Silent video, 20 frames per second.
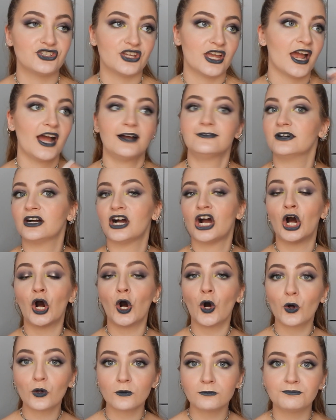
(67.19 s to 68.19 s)
They have a
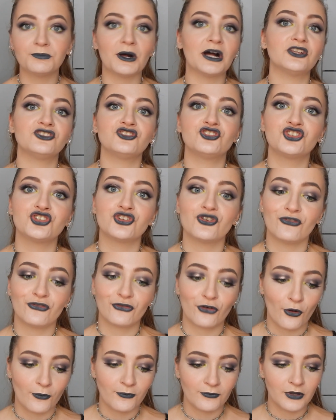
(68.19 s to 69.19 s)
whole bunch
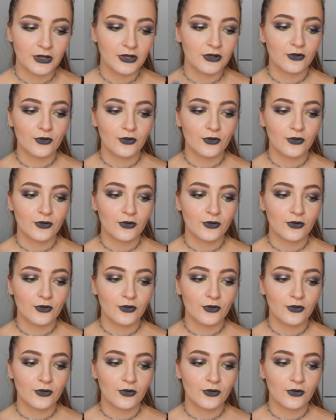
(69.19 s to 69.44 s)
from